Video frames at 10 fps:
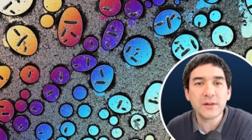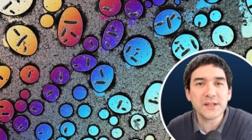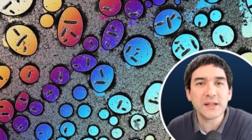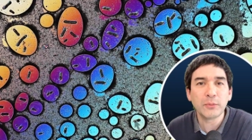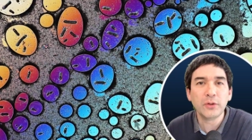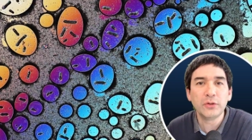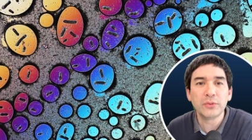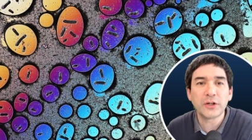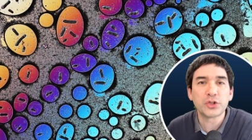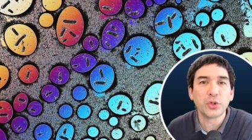is, is, I'm going to
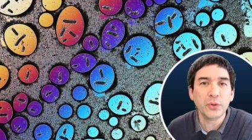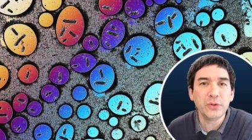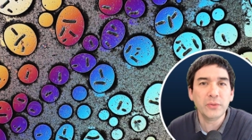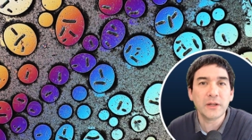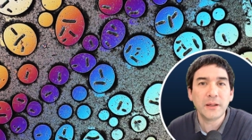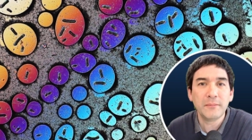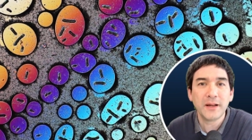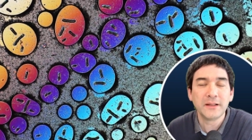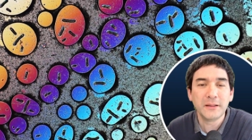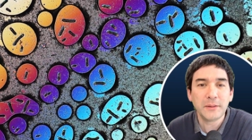now show you um,
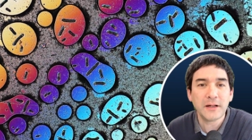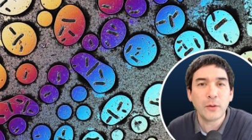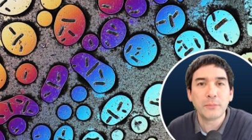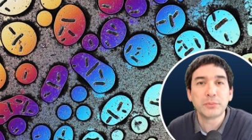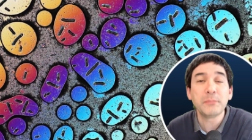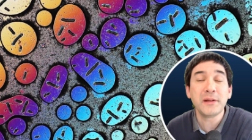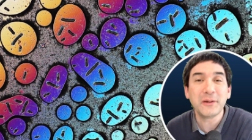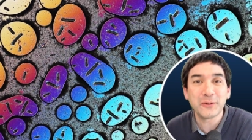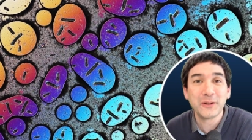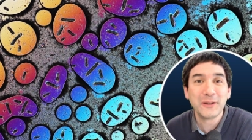a little bit how I
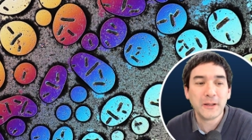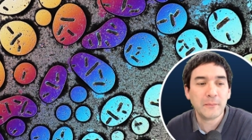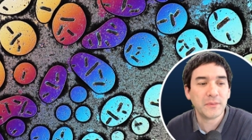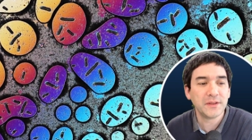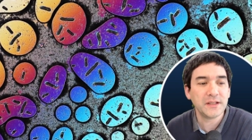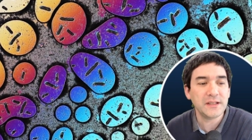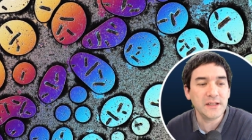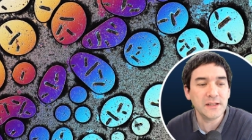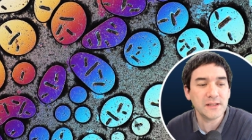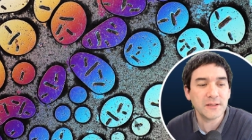prepared um, the
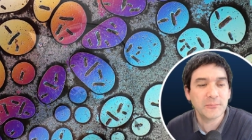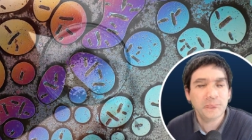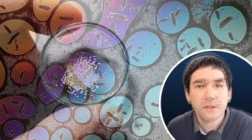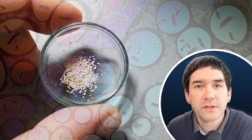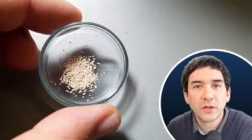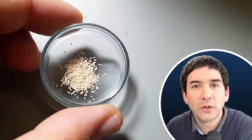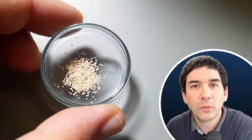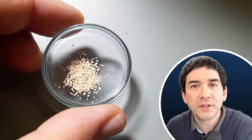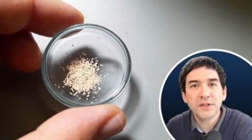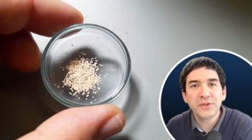yeast. So,
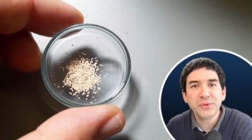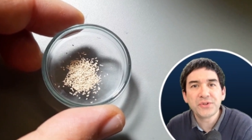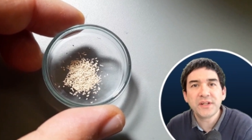what I used